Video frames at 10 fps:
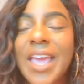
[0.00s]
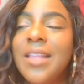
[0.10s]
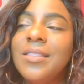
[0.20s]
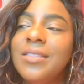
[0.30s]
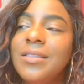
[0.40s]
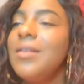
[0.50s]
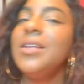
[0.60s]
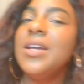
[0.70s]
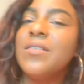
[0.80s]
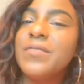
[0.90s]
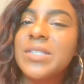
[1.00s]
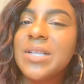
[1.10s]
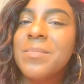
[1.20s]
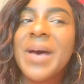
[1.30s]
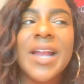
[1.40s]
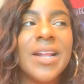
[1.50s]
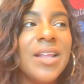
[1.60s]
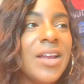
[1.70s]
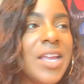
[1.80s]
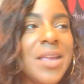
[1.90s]
And they're looking for somebody.
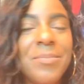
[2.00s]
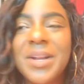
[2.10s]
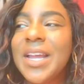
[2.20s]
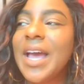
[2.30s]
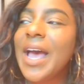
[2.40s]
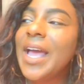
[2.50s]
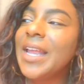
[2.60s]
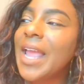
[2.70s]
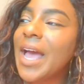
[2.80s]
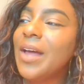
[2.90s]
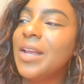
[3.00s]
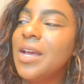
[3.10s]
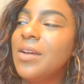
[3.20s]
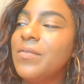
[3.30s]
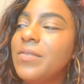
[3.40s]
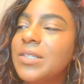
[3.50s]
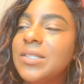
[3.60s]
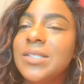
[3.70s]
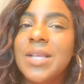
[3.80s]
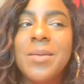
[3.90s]
They're keeping an eye out for
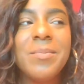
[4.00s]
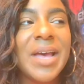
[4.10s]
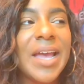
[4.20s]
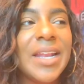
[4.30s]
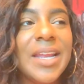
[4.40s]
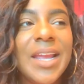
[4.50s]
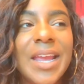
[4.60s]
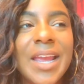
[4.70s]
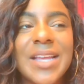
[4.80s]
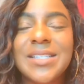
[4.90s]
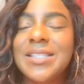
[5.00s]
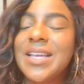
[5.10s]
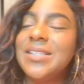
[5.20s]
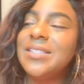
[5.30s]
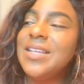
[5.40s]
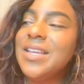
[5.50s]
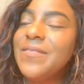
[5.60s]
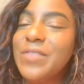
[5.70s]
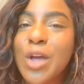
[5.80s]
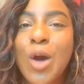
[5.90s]
somebody as they see
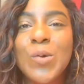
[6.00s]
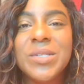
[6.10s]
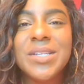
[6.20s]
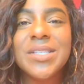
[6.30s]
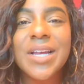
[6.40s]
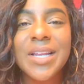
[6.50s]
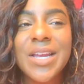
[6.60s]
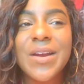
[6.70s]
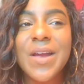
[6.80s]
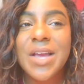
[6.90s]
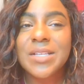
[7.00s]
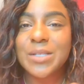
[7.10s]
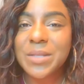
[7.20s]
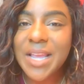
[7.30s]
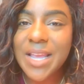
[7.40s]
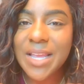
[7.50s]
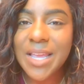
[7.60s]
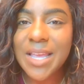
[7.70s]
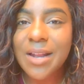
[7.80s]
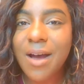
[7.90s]
if the coast is clear so they
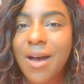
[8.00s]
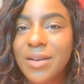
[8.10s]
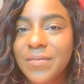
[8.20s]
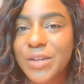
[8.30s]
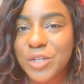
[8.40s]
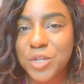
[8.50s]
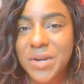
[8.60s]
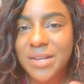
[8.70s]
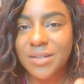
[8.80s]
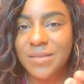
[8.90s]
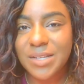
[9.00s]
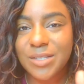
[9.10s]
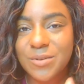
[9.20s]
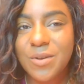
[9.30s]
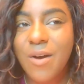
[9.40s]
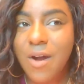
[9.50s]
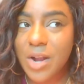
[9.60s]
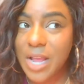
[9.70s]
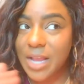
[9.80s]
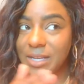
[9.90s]
can get all of their treats on this little
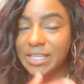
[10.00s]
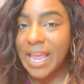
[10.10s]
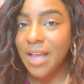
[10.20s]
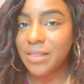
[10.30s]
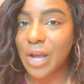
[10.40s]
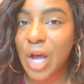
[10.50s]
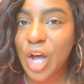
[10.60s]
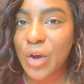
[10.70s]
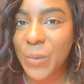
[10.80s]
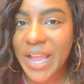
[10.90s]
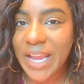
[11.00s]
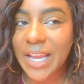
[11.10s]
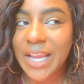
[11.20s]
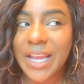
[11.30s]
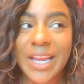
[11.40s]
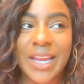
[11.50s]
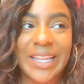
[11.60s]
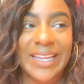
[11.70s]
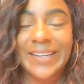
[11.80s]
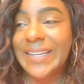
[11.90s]
cart down the hallway.
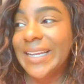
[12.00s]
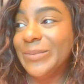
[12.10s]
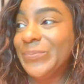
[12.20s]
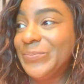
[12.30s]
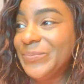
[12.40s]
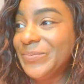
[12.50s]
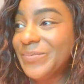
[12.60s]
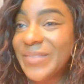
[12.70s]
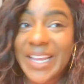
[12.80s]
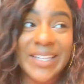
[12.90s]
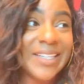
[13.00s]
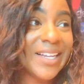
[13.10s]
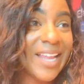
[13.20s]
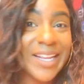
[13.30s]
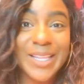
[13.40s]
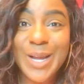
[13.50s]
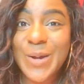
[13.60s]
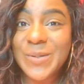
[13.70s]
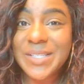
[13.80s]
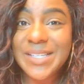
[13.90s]
And they're like, "Hmm, they look like the
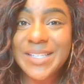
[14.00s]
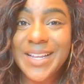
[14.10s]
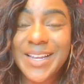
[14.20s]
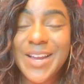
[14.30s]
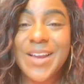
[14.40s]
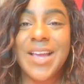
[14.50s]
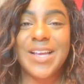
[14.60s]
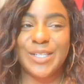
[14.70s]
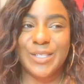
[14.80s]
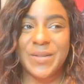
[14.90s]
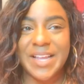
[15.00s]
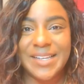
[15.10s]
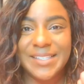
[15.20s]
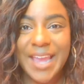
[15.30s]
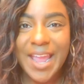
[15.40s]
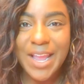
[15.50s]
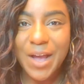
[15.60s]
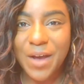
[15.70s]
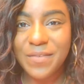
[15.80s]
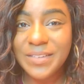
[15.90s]
coast is clear. So they take
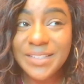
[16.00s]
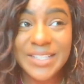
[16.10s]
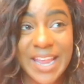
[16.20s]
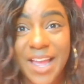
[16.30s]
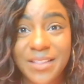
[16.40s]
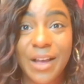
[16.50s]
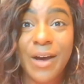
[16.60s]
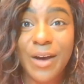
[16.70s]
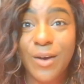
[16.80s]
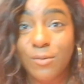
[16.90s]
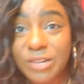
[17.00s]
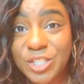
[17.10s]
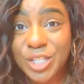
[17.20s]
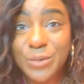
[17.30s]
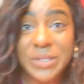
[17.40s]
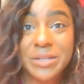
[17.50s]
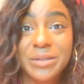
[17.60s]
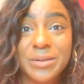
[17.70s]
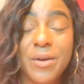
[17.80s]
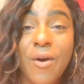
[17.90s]
off down the hall, rushing with their
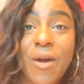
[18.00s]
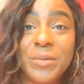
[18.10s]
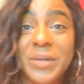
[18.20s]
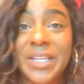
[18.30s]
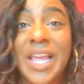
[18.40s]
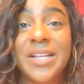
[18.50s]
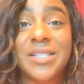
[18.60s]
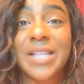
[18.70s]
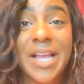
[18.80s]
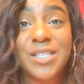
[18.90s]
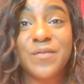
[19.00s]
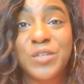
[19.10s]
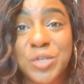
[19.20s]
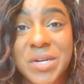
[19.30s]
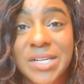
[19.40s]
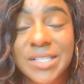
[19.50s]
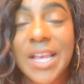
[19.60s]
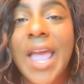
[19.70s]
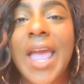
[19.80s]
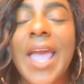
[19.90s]
little cart with lots of treats.
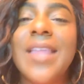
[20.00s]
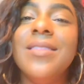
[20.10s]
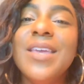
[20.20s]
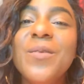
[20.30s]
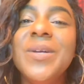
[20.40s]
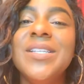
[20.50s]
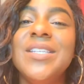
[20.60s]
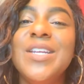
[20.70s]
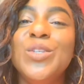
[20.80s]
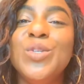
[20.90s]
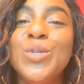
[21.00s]
And then we see